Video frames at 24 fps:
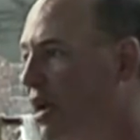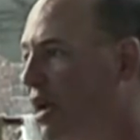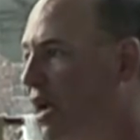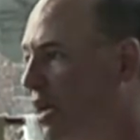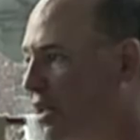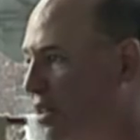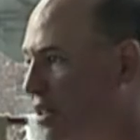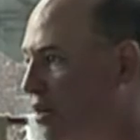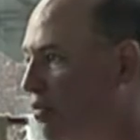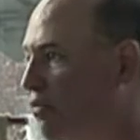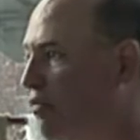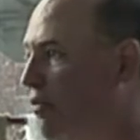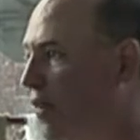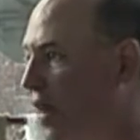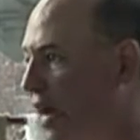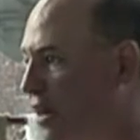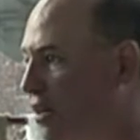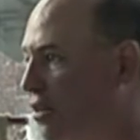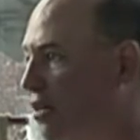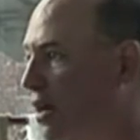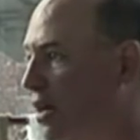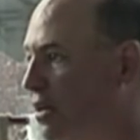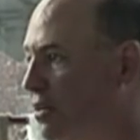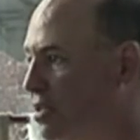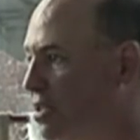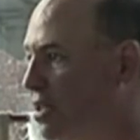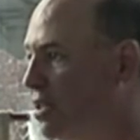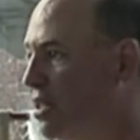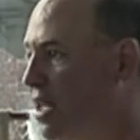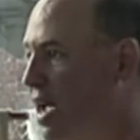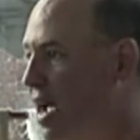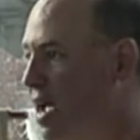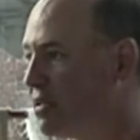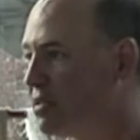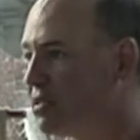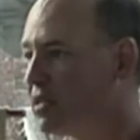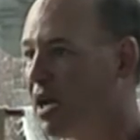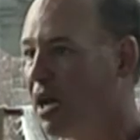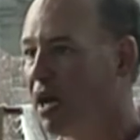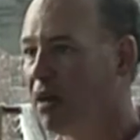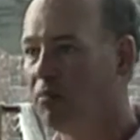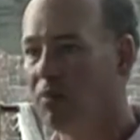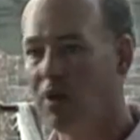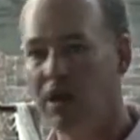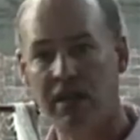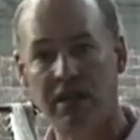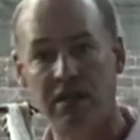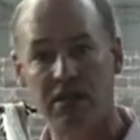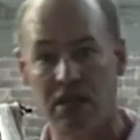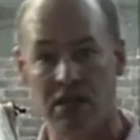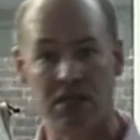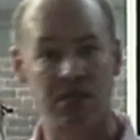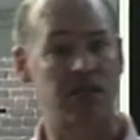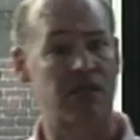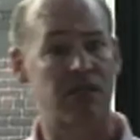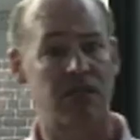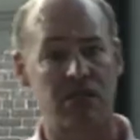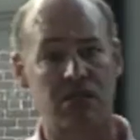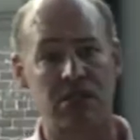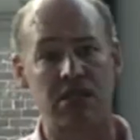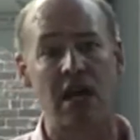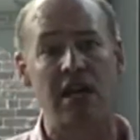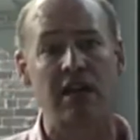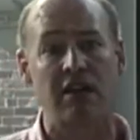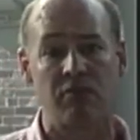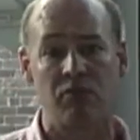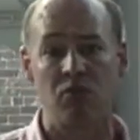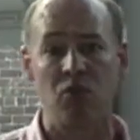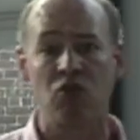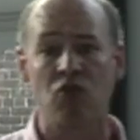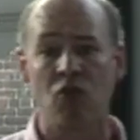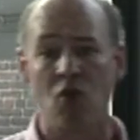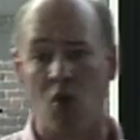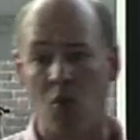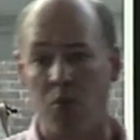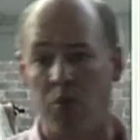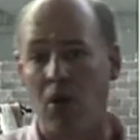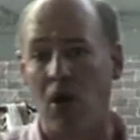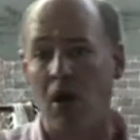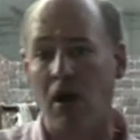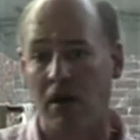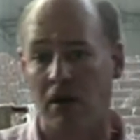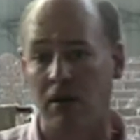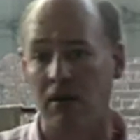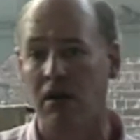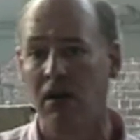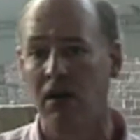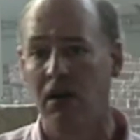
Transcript: And the fairgrounds at that time is the site of Monroe Park.